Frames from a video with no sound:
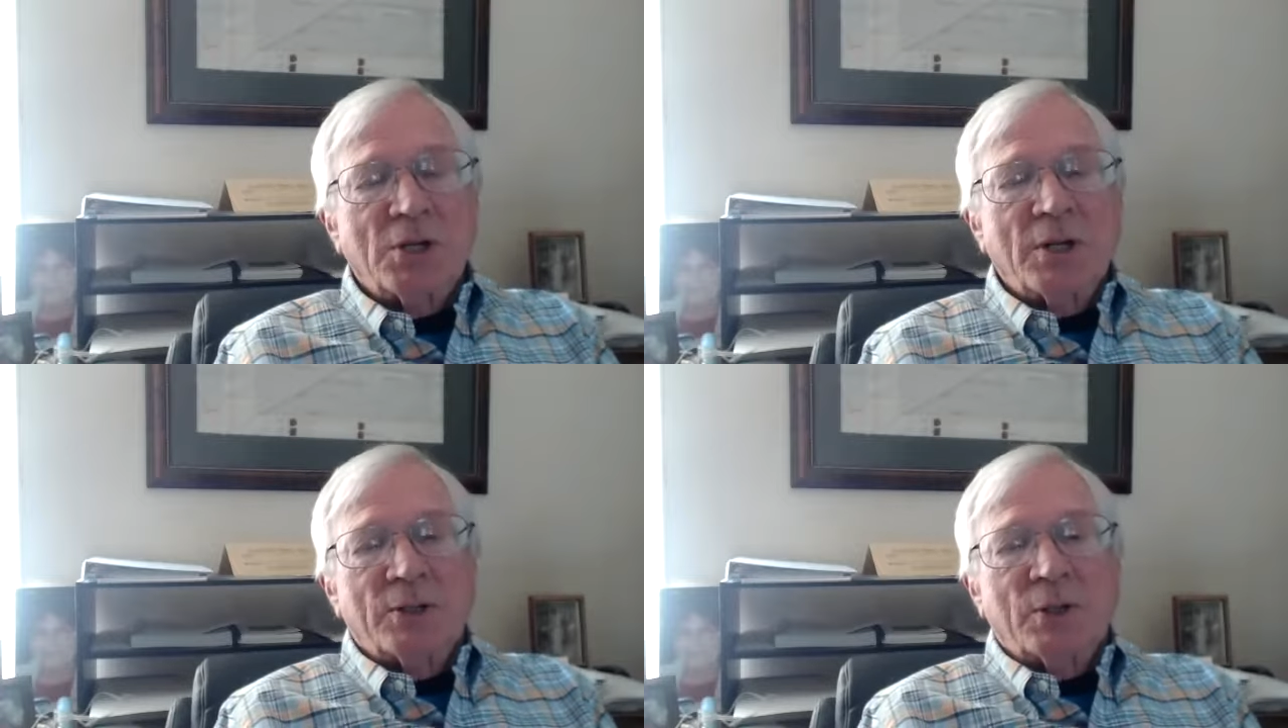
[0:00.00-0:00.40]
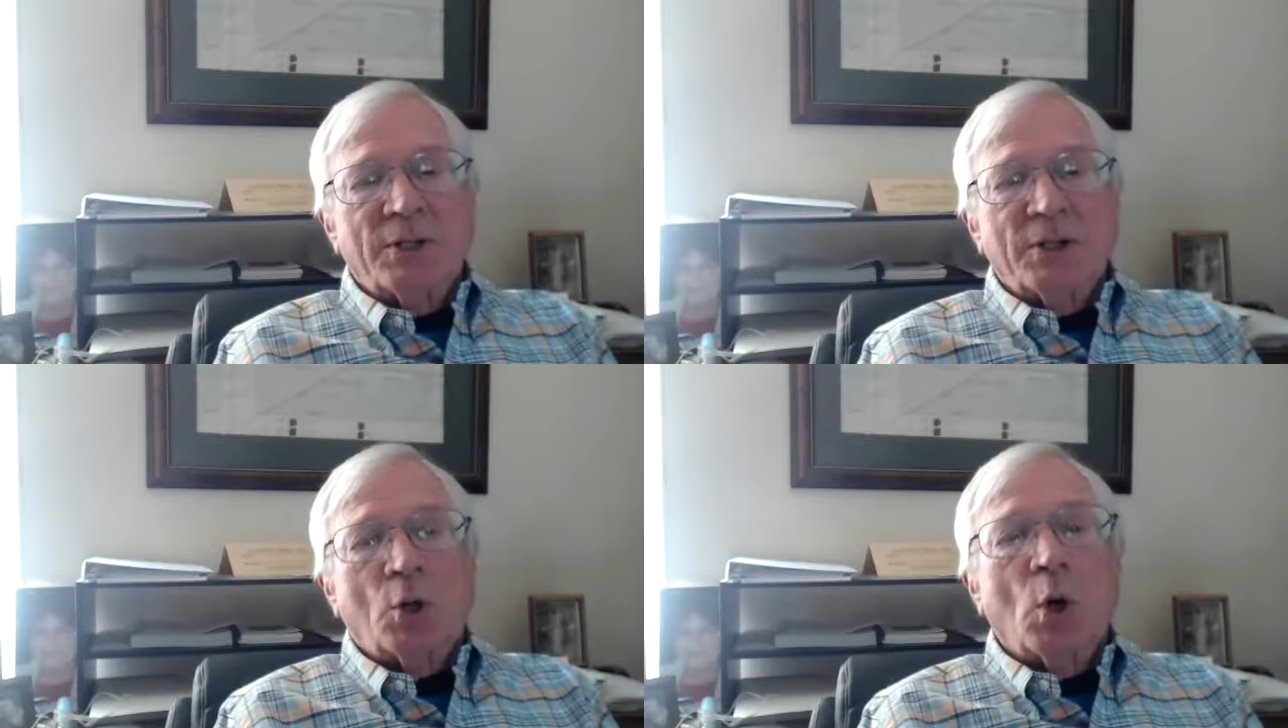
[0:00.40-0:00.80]
other
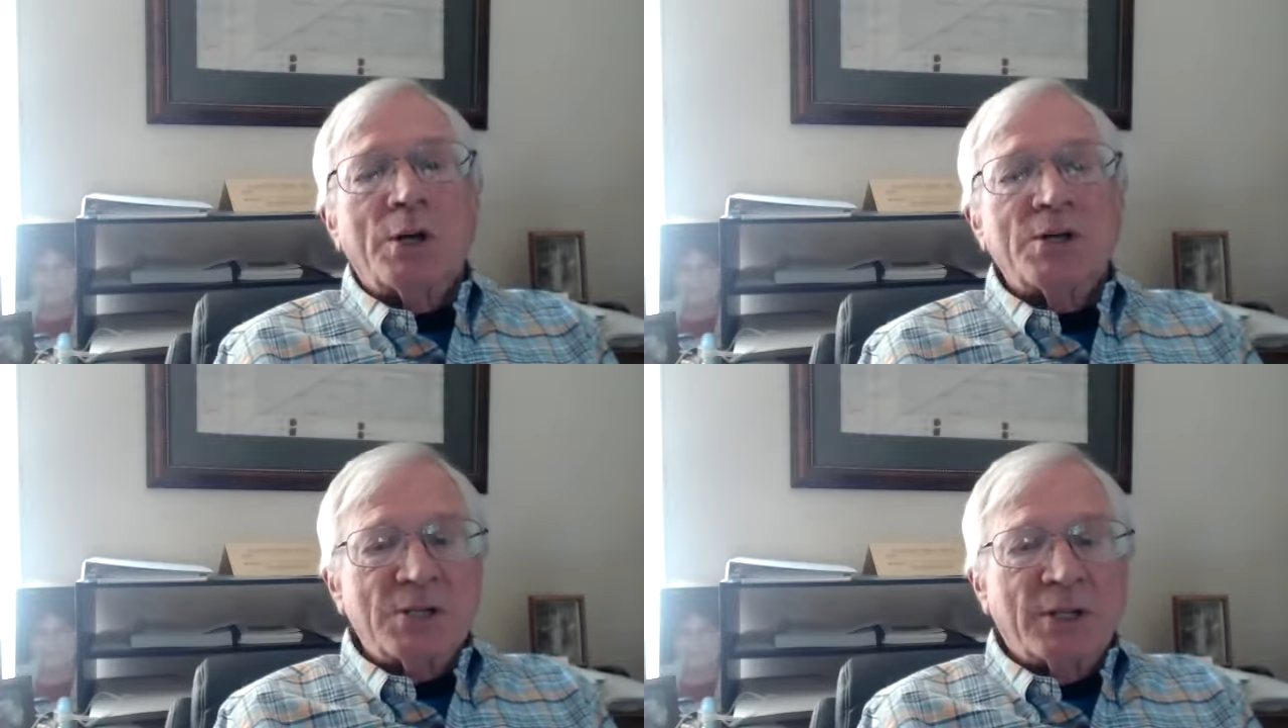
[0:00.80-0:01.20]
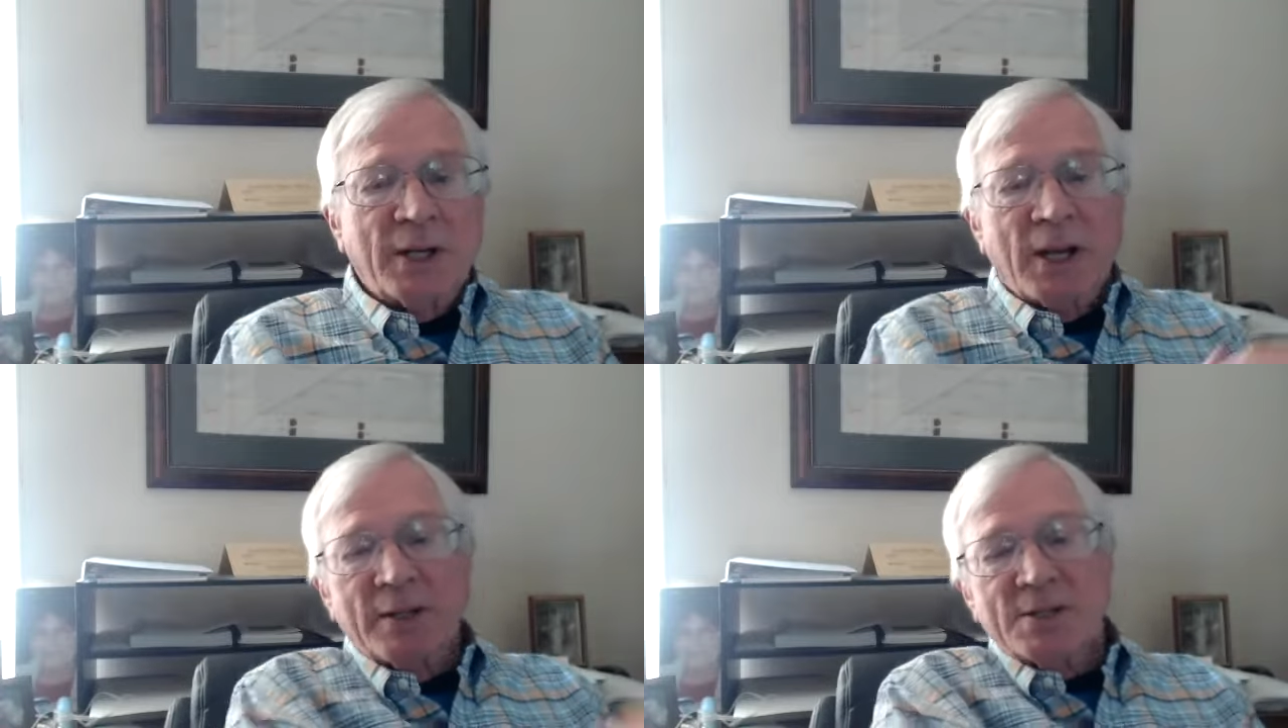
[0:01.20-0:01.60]
and the court said,
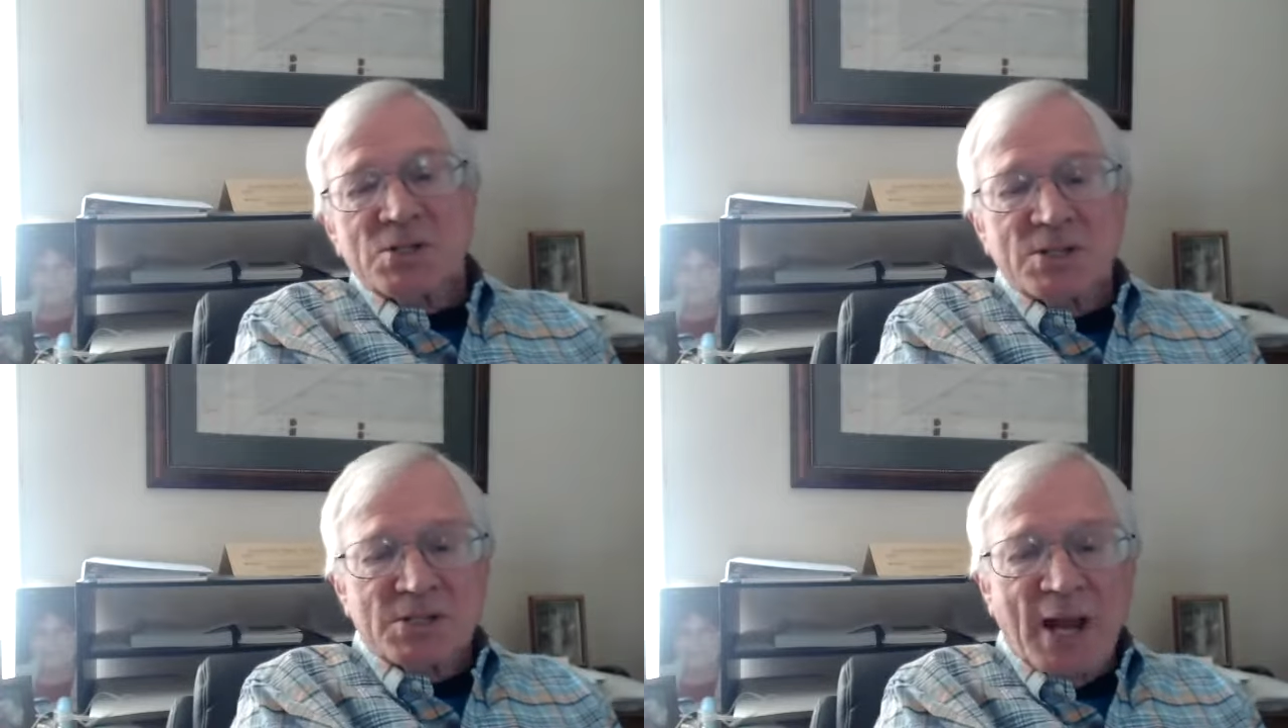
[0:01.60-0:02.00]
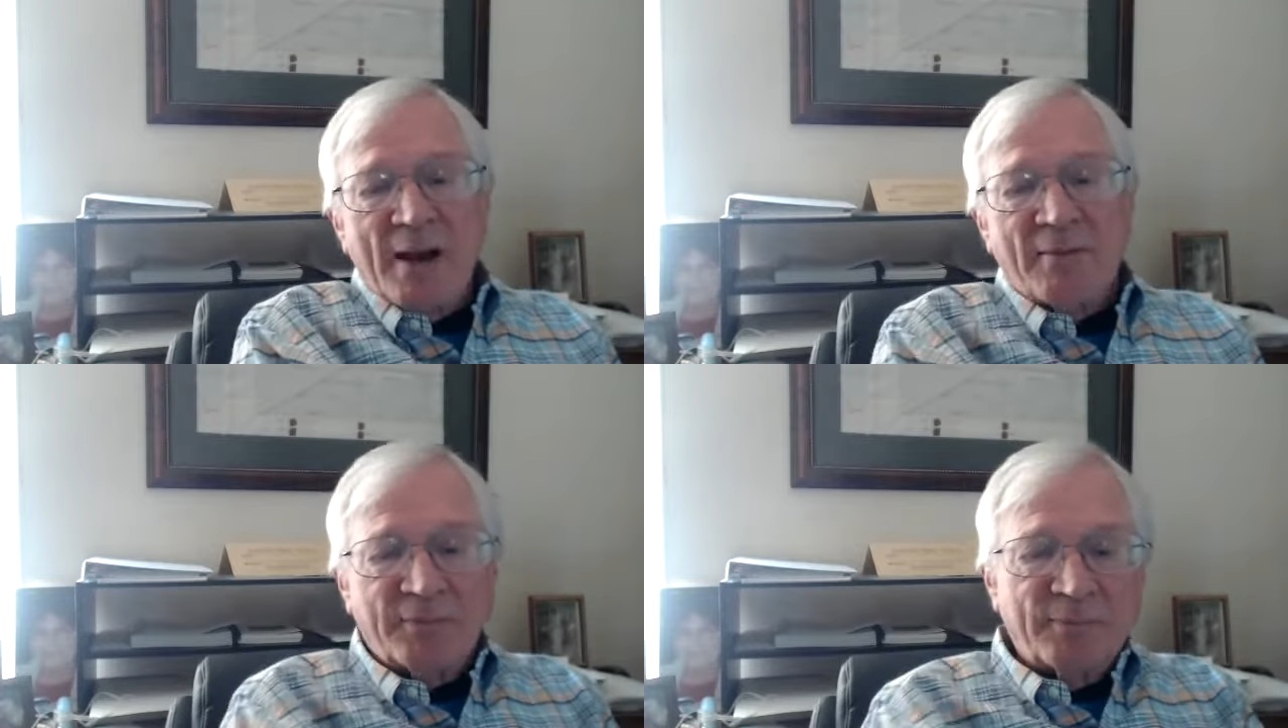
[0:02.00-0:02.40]
yeah, this is
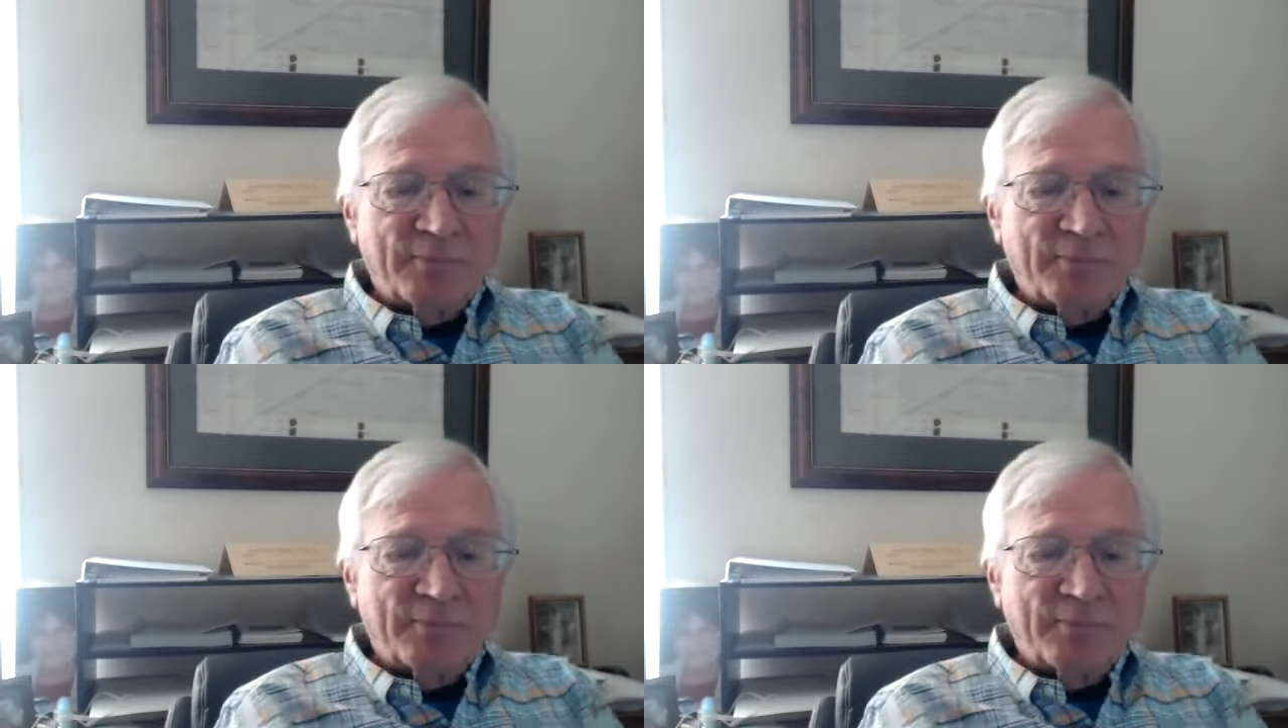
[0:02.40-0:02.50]
half